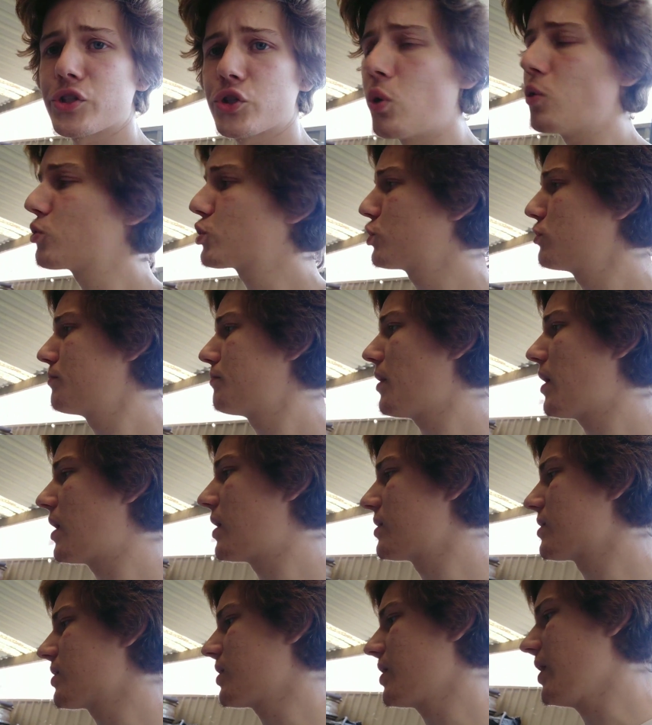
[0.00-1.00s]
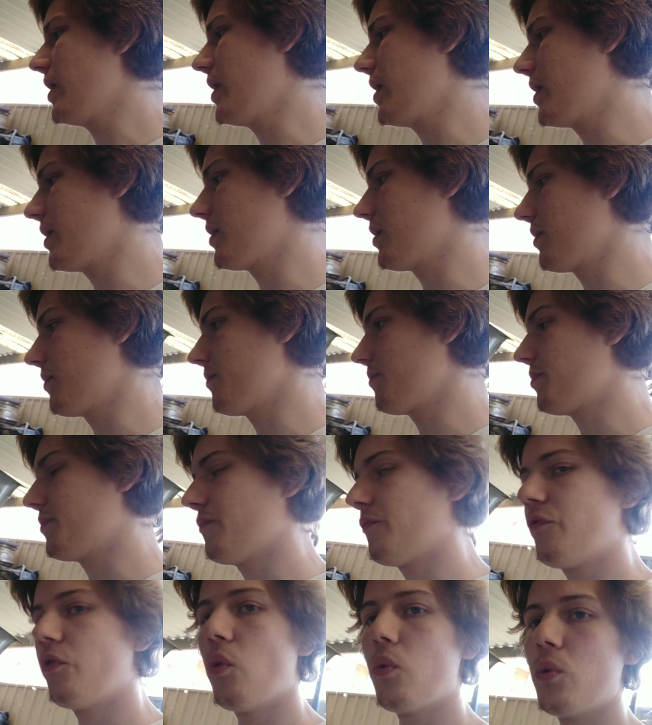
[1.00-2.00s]
torsion bars in
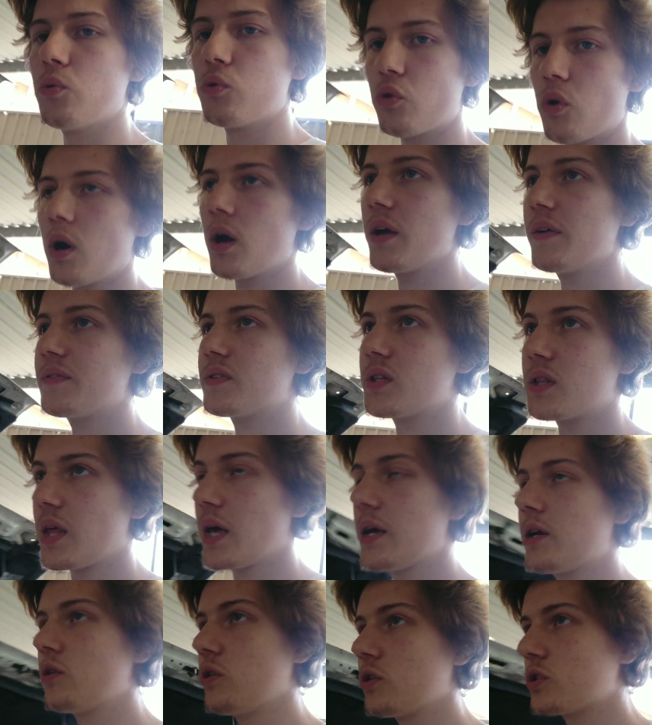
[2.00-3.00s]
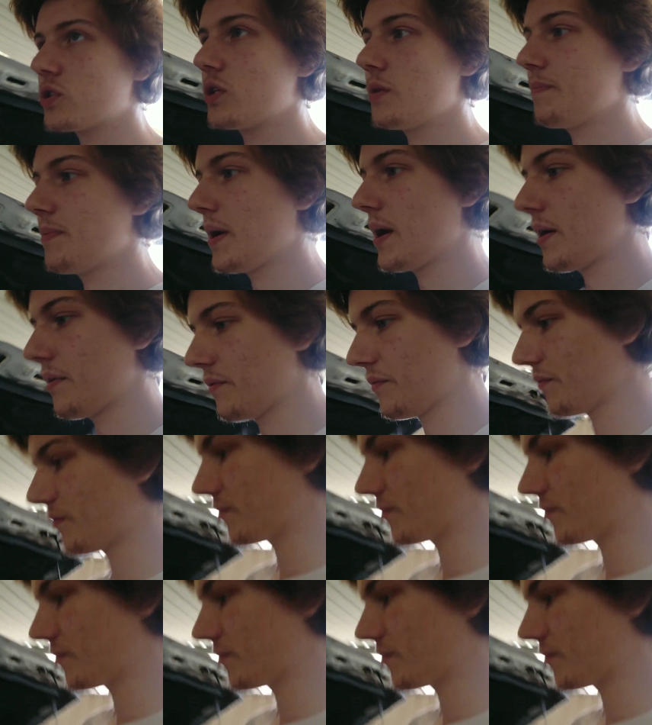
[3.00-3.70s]
4-wheel drives. They cost about